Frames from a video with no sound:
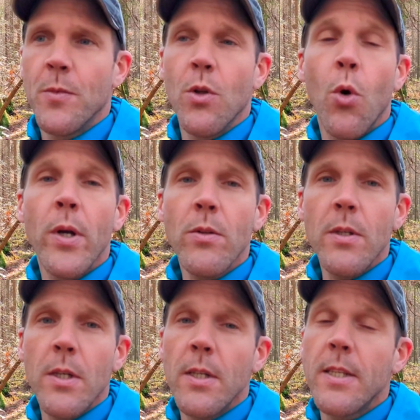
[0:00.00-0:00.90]
The
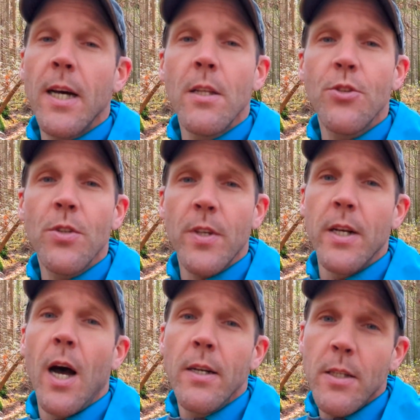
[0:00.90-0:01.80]
loyalty, intelligence,
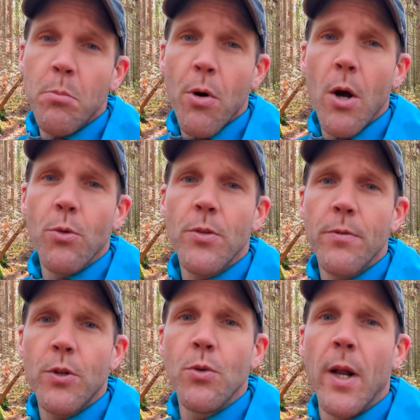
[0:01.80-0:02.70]
and hunting prowess
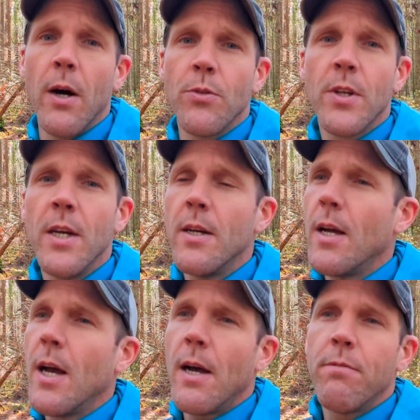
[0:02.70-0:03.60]
of coonhounds
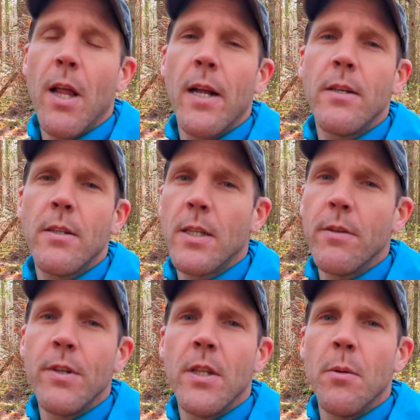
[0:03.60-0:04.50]
have led to
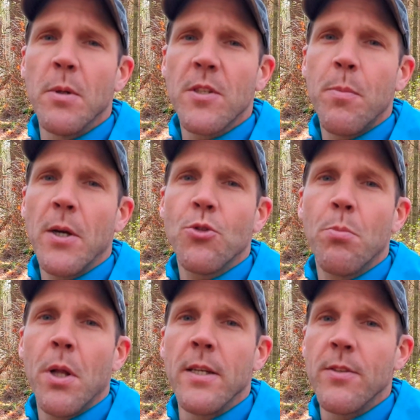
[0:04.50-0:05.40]
giving them a special
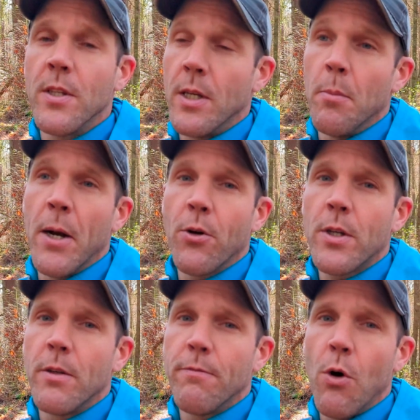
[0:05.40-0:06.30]
place in the
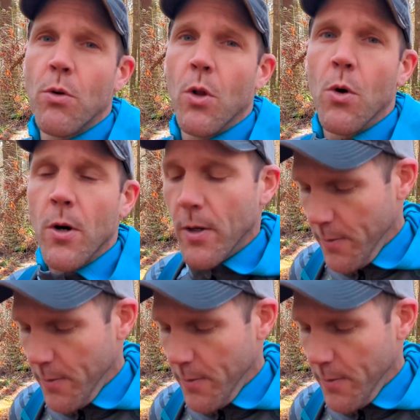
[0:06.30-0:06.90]
American folklore.